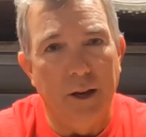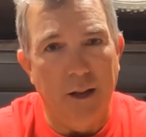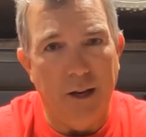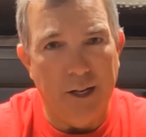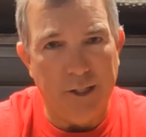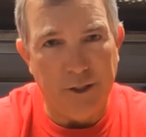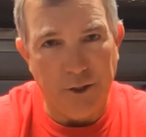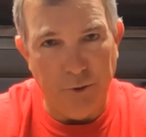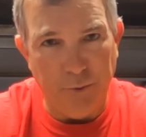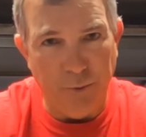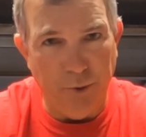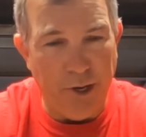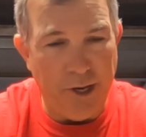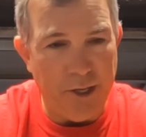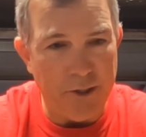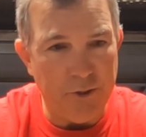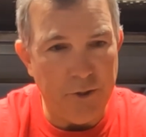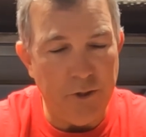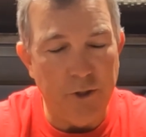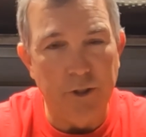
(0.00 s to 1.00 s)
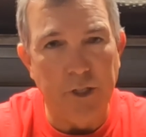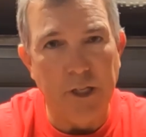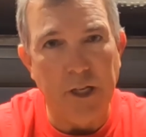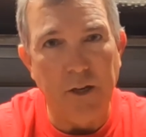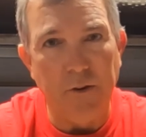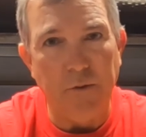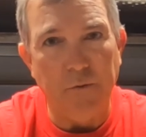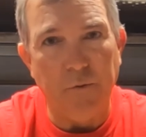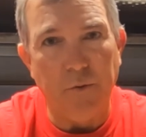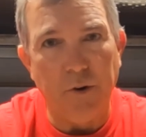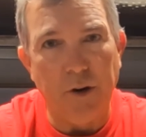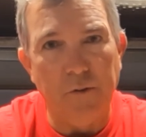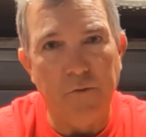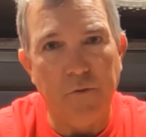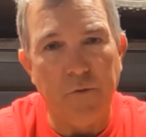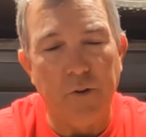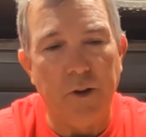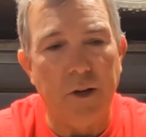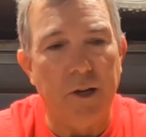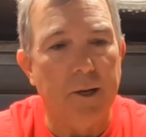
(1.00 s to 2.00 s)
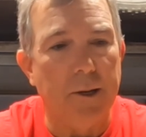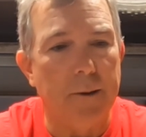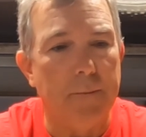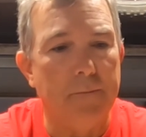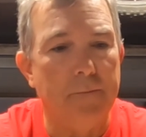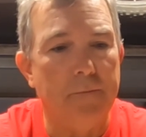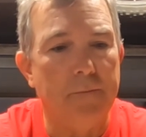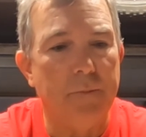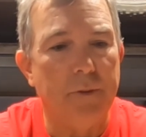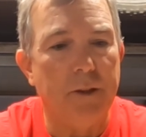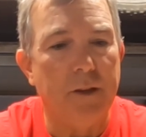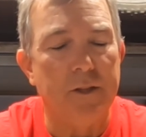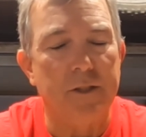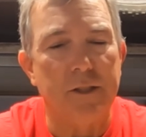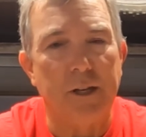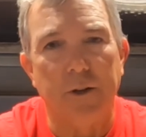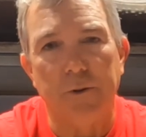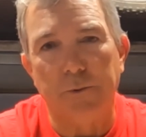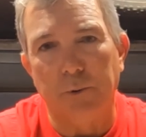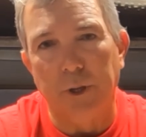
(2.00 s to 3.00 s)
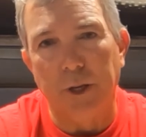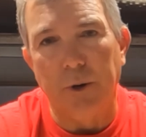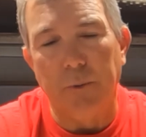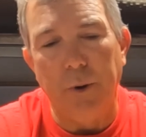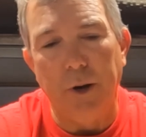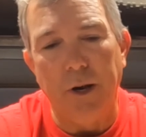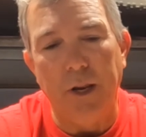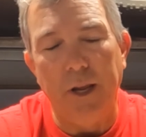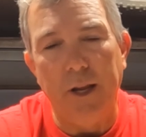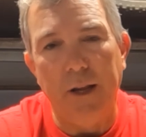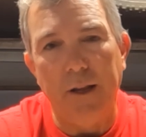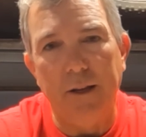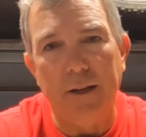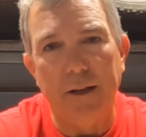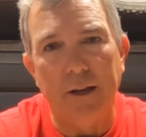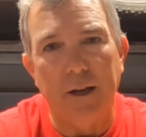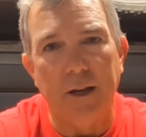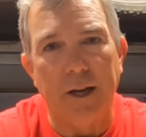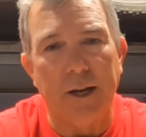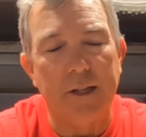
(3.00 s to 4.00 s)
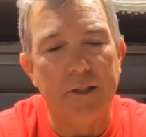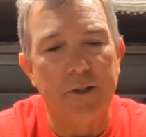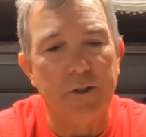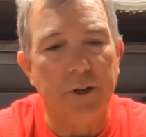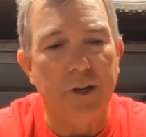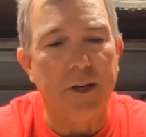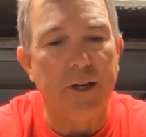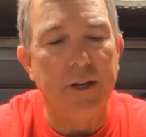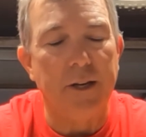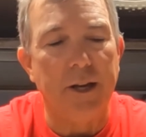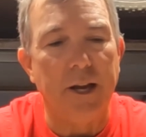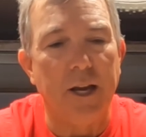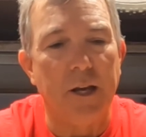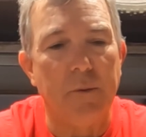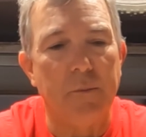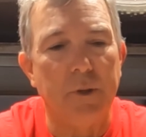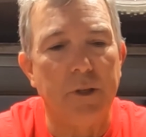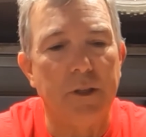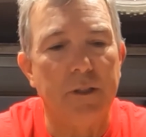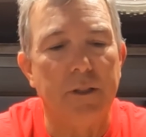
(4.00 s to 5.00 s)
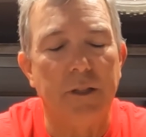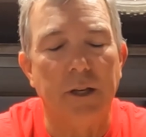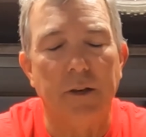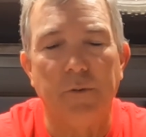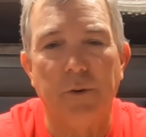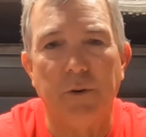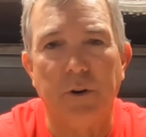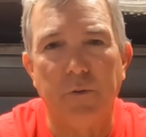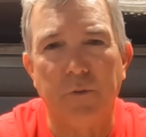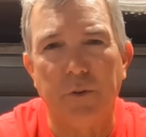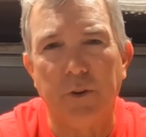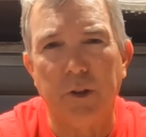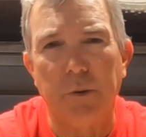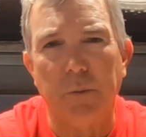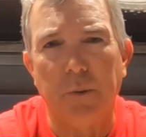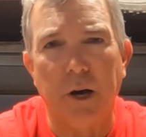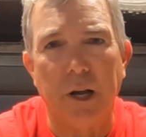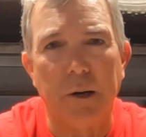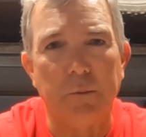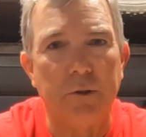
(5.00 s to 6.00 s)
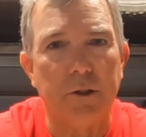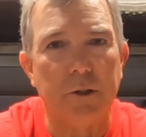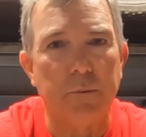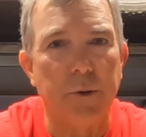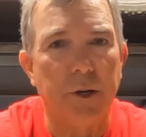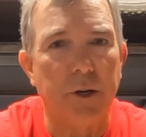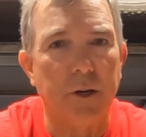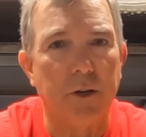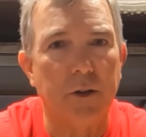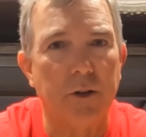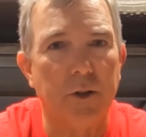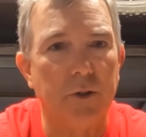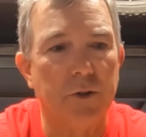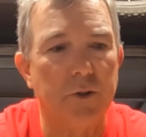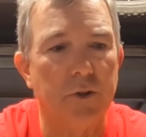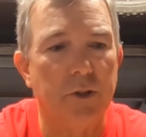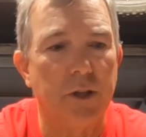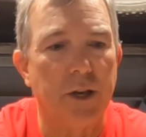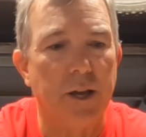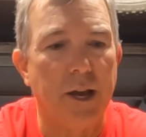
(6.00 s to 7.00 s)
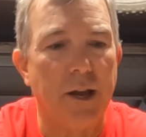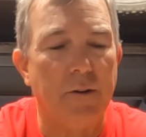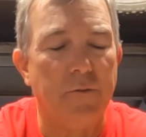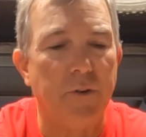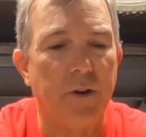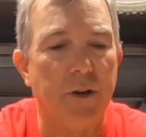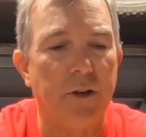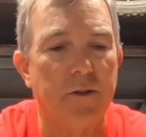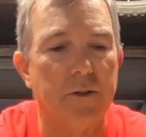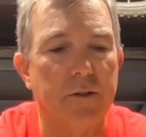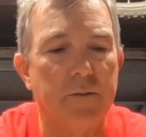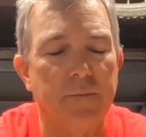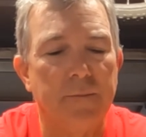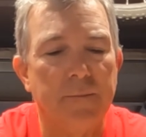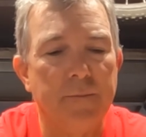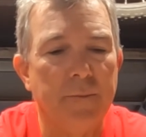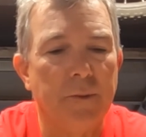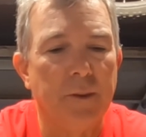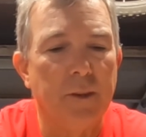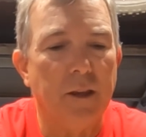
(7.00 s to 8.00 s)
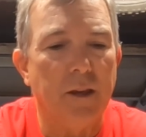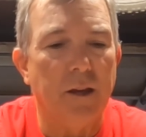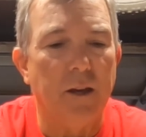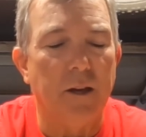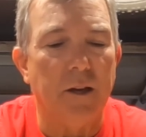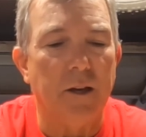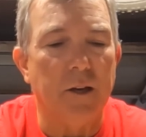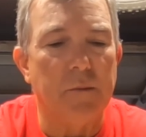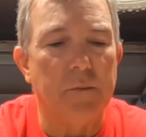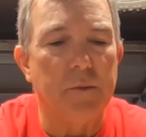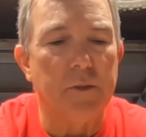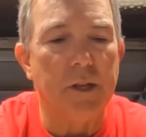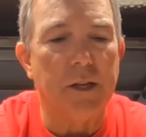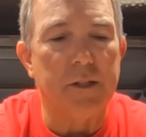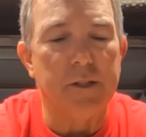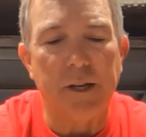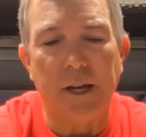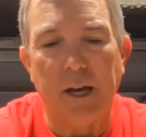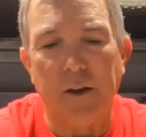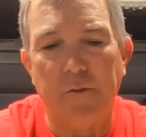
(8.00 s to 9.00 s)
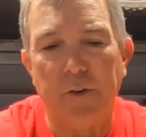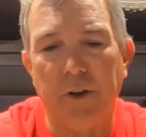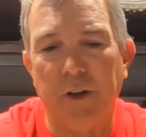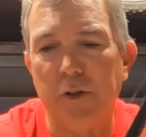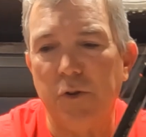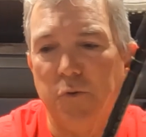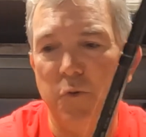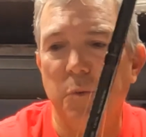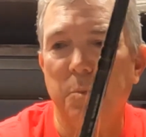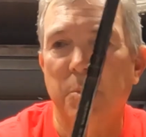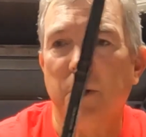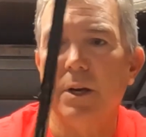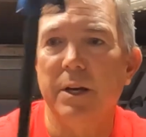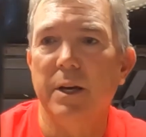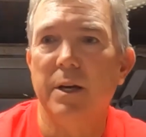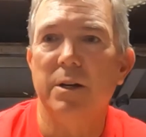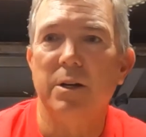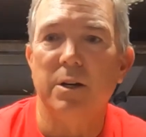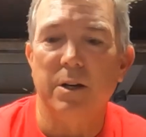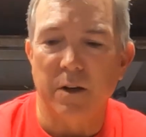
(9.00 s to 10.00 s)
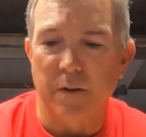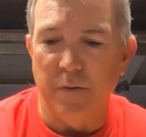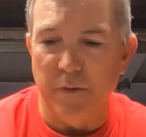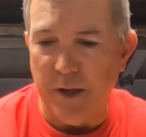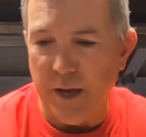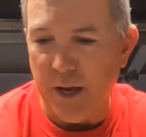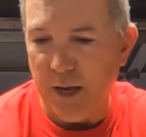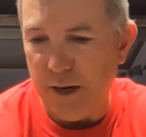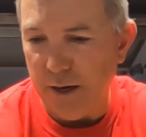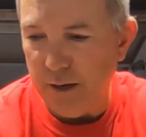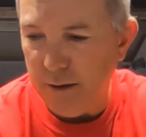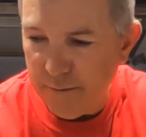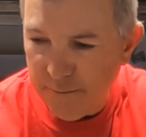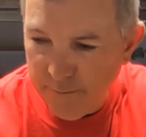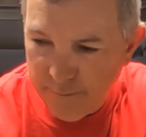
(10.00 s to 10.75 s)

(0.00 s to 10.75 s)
I like a 3/8 usually if it's not really windy. I can still get it down, but if I want to feel the bottom a little better, I'll go to that 1/2 ounce. So that's a 1/2 ounce football head on that.